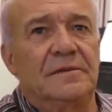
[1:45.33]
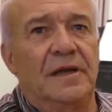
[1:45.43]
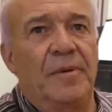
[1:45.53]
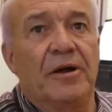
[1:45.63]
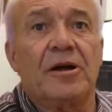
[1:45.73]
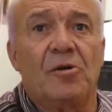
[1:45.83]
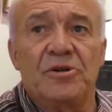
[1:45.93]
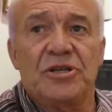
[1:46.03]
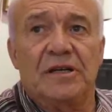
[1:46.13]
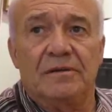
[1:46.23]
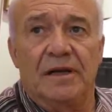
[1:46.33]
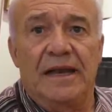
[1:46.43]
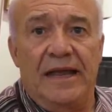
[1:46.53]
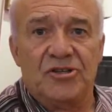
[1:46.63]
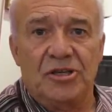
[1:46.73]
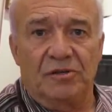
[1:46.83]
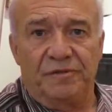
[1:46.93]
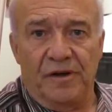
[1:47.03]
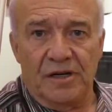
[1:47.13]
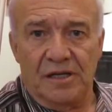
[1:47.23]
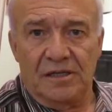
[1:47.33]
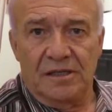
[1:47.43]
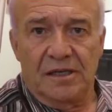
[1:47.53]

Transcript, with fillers: America was in a, a national funk.